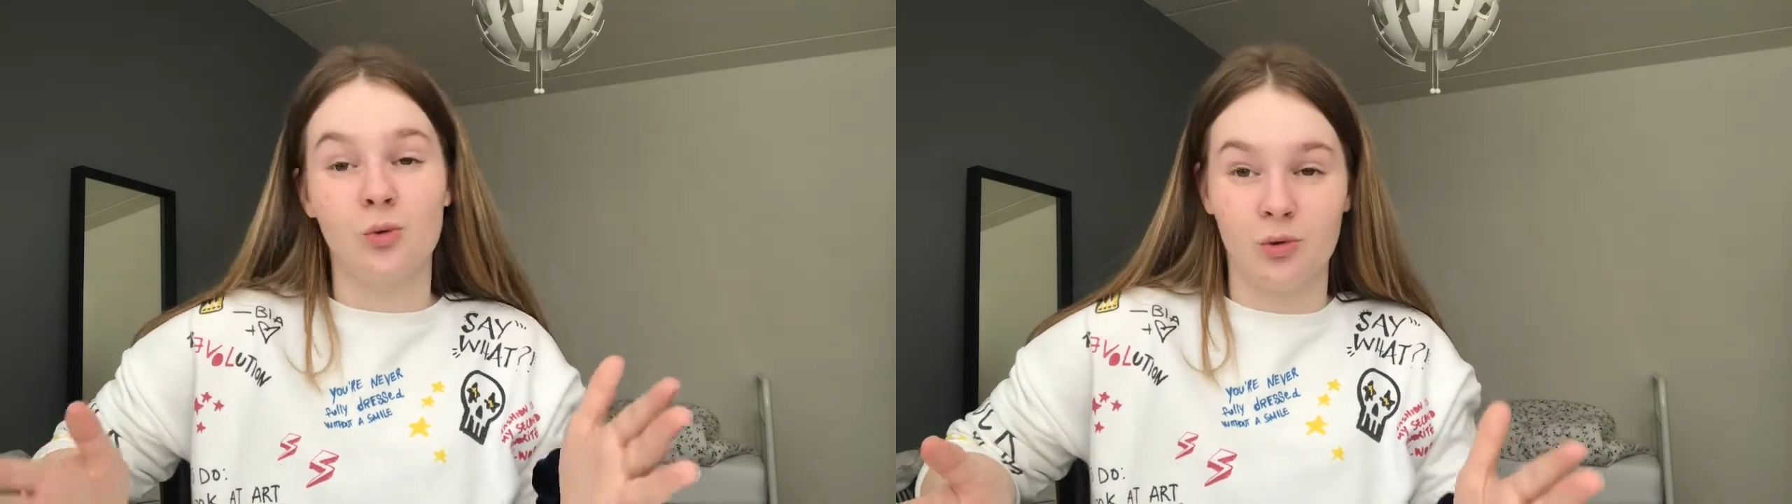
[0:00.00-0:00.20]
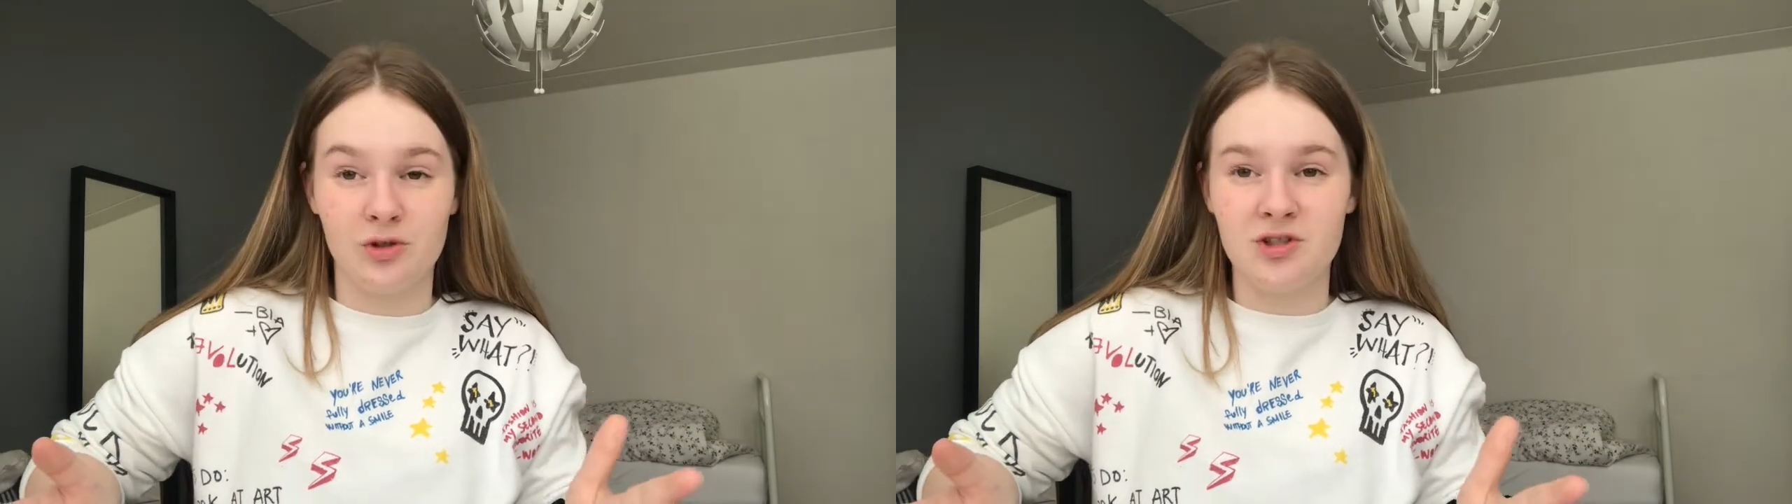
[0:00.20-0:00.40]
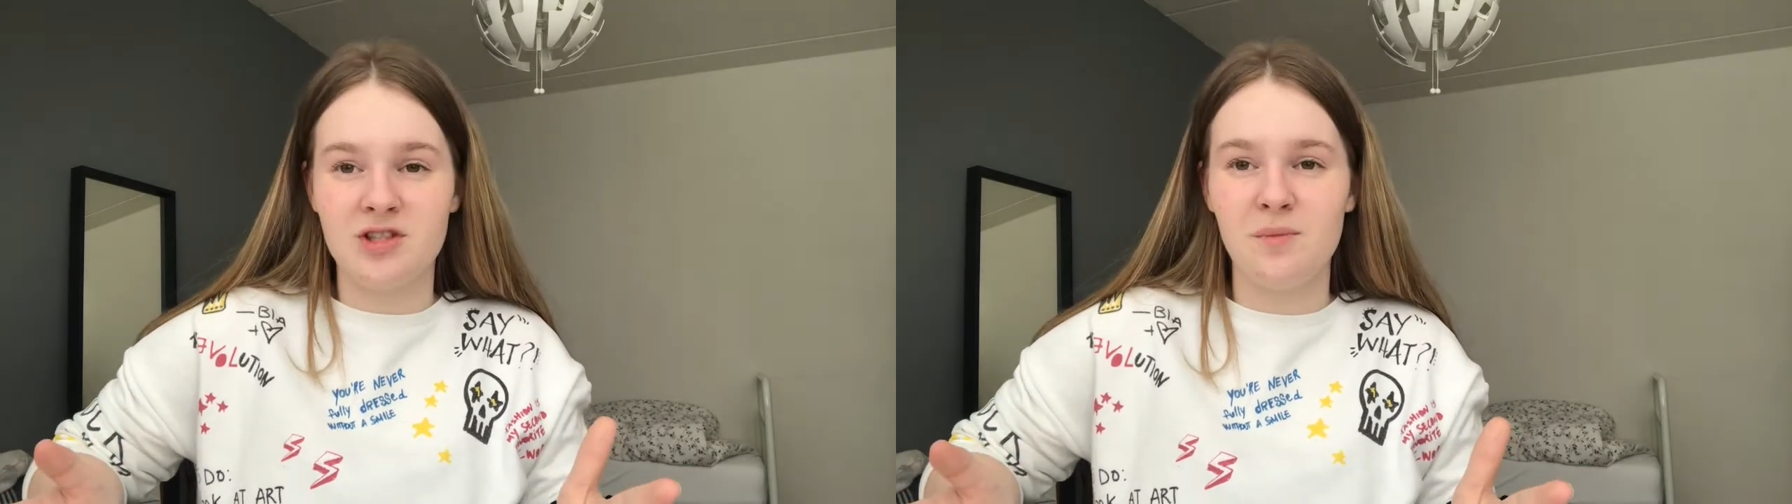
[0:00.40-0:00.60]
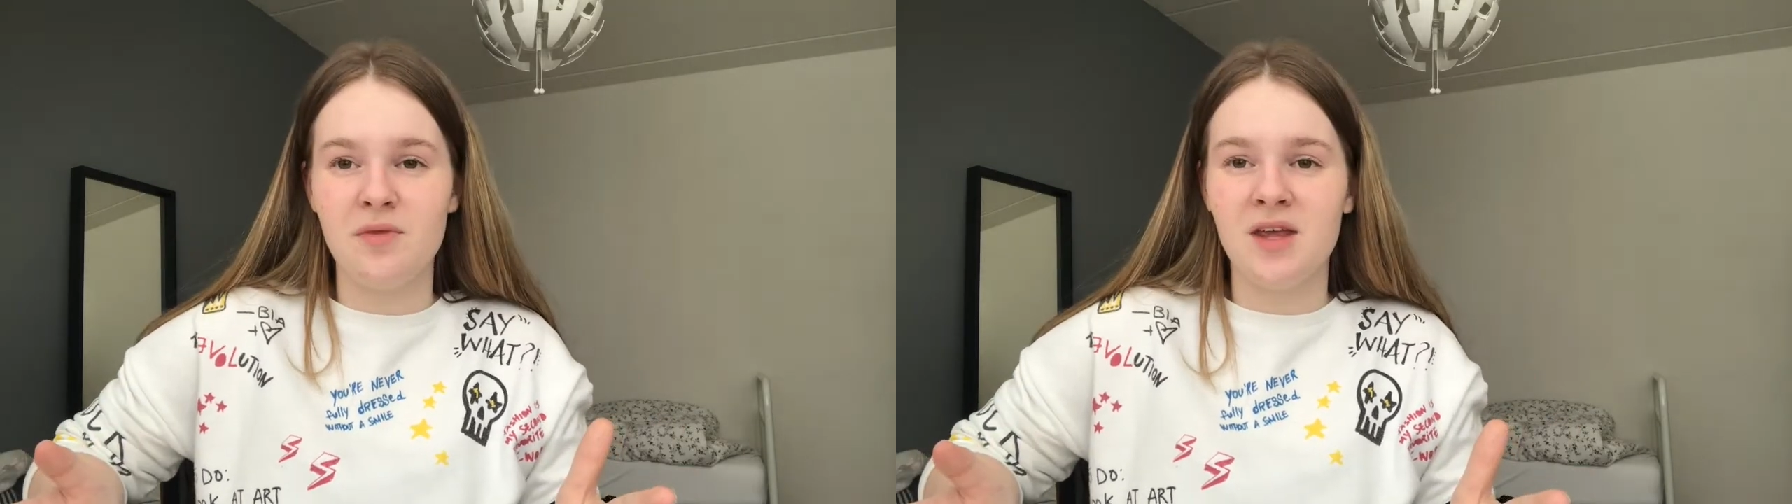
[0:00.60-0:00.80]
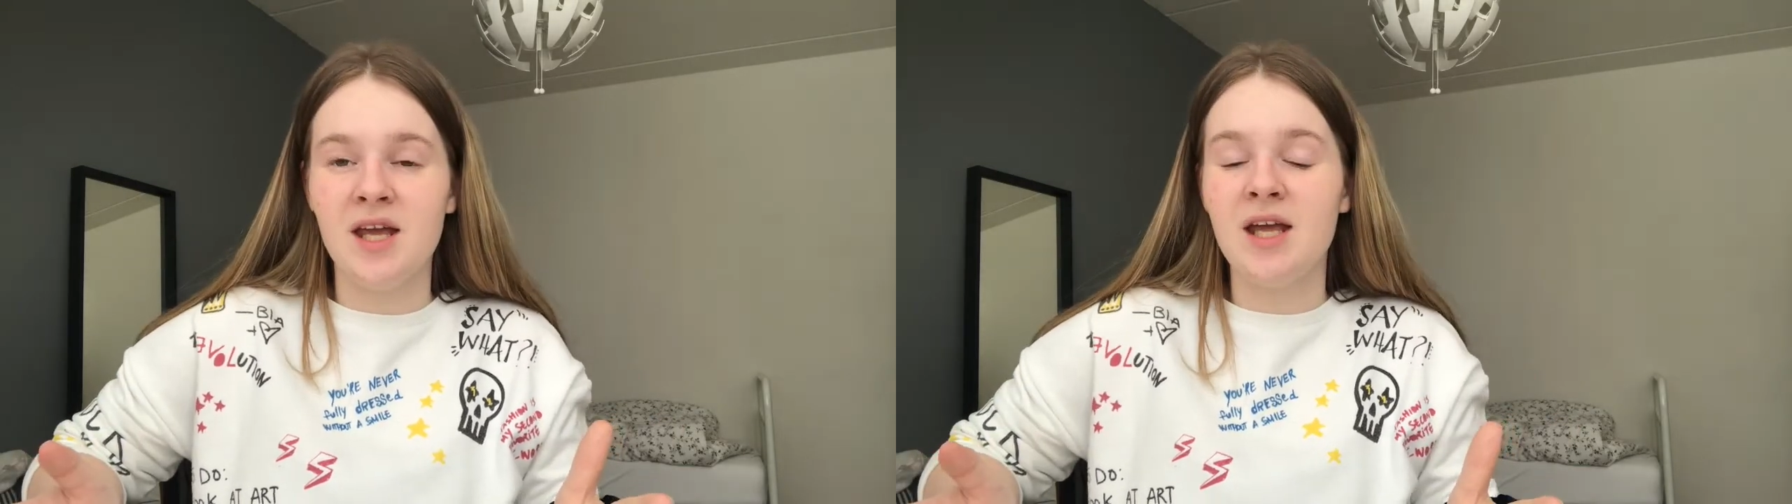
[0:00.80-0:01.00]
order
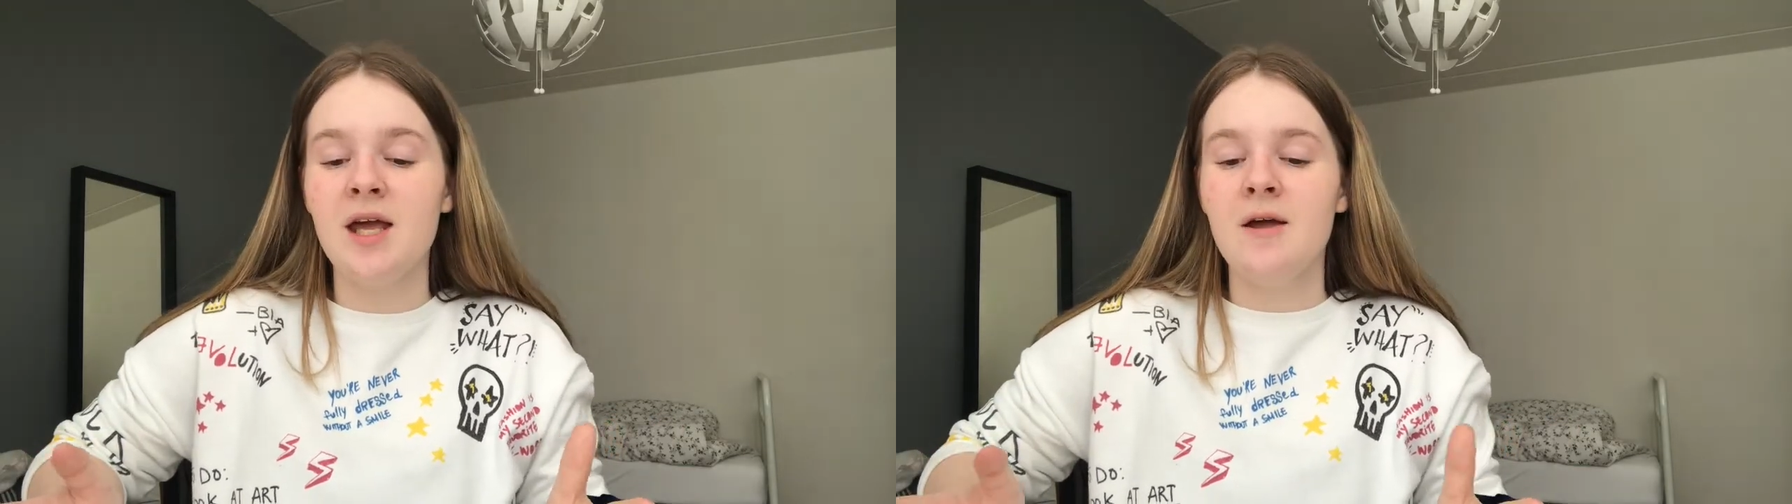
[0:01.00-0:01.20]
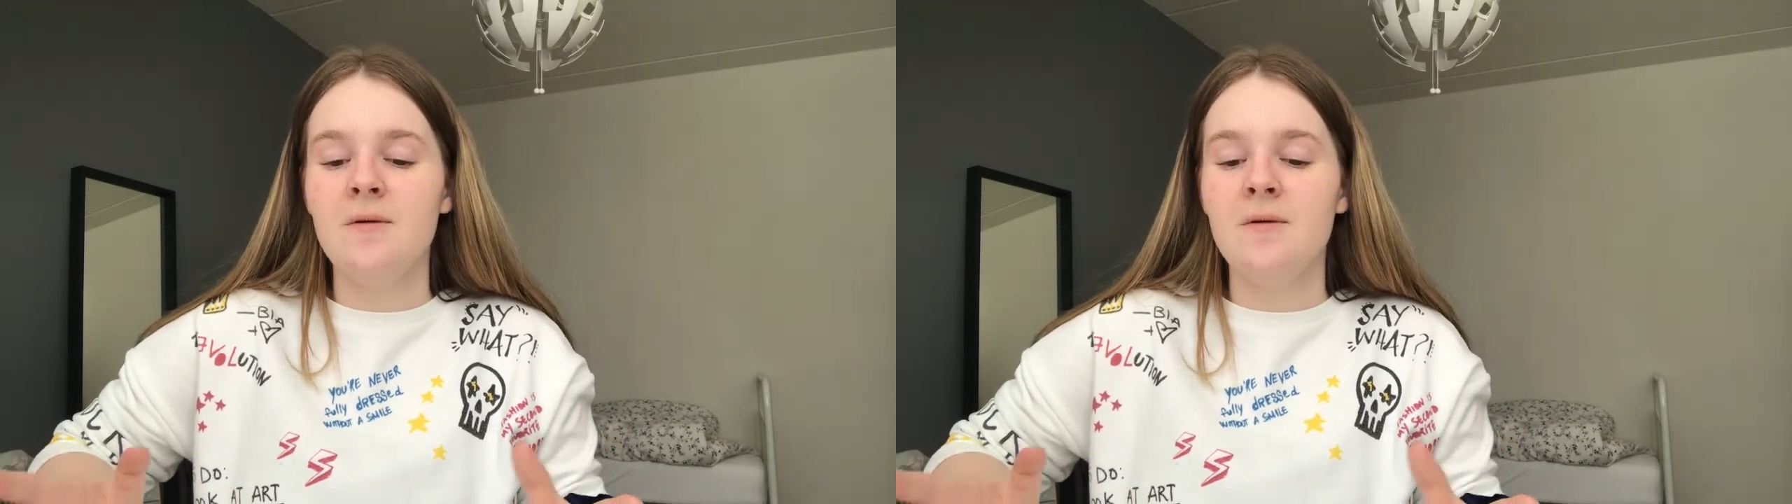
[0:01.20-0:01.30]
something,